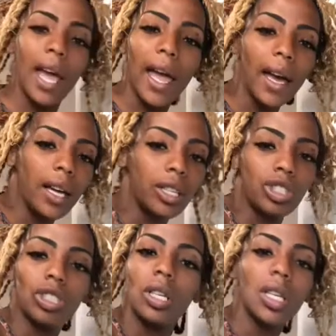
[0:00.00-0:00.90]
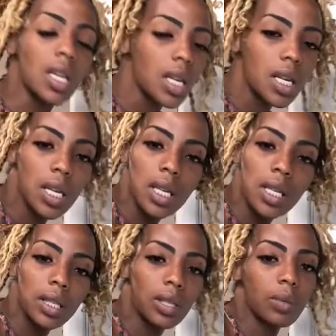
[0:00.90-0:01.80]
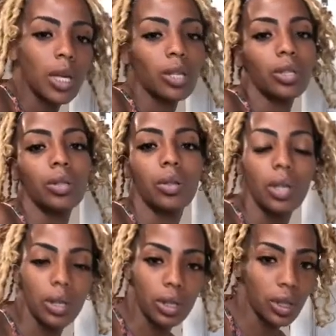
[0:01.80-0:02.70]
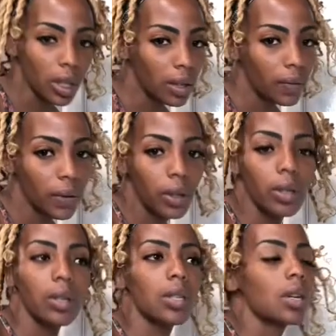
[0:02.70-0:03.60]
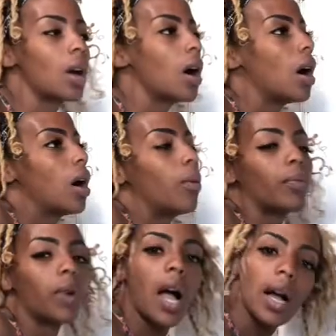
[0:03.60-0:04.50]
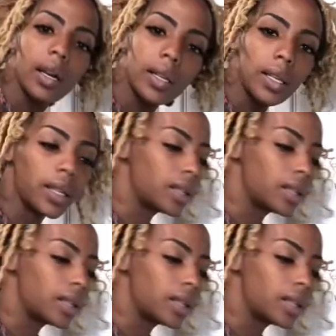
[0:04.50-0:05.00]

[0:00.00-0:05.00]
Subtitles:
add chicken, just make sure you cook the chicken first, broccoli,